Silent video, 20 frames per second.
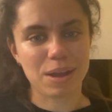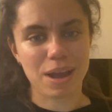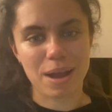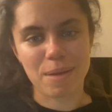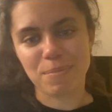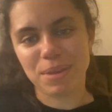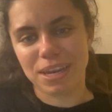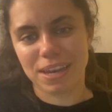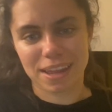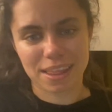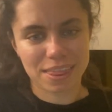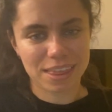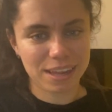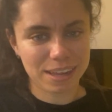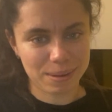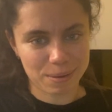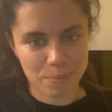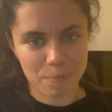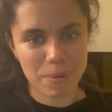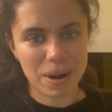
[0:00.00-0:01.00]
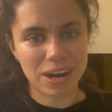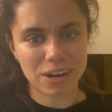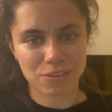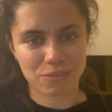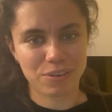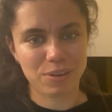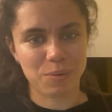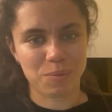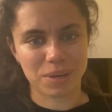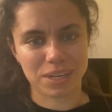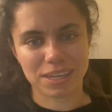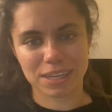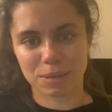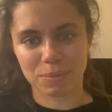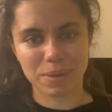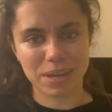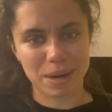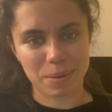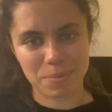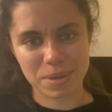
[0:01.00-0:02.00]
mean, I think part of it was just
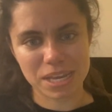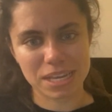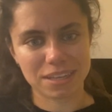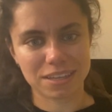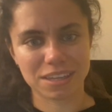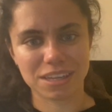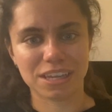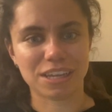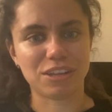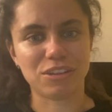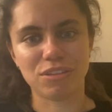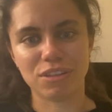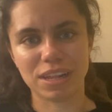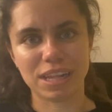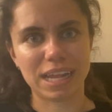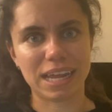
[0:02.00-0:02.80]
being a PhD student,